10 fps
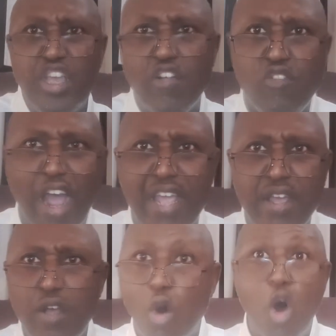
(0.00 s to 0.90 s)
to your
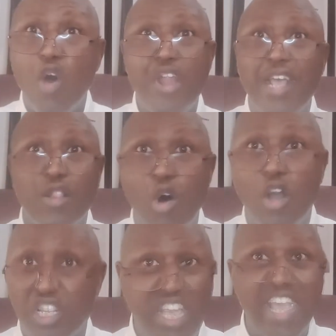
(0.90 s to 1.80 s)
right all night
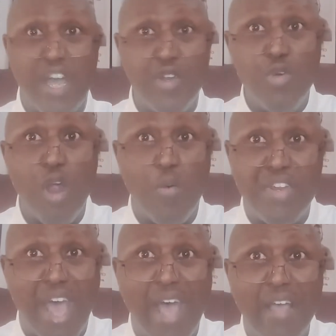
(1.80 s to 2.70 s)
long, cause he ain't gonna do nothing
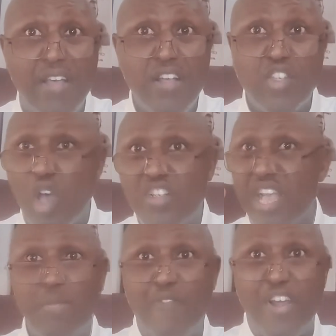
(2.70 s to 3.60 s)
with that. So I
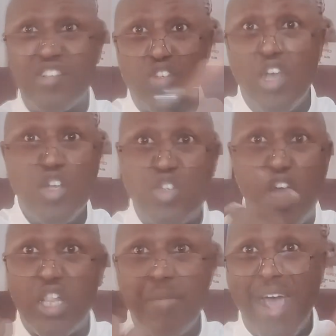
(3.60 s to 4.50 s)
just have my fighters
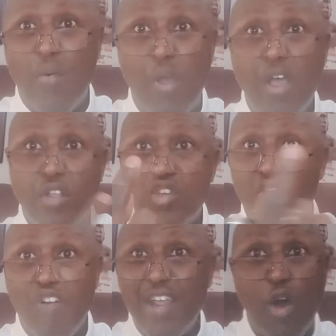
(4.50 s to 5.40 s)
circling that one to
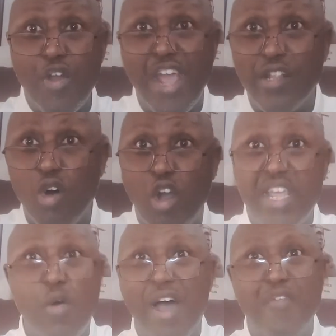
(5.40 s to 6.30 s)
the right all night
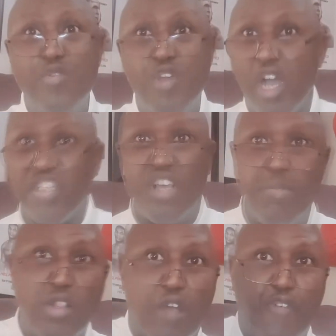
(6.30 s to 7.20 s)
long. You know, I do nothing. It's
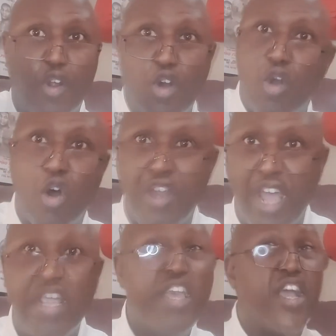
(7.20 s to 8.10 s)
gonna be looking for the hook all night.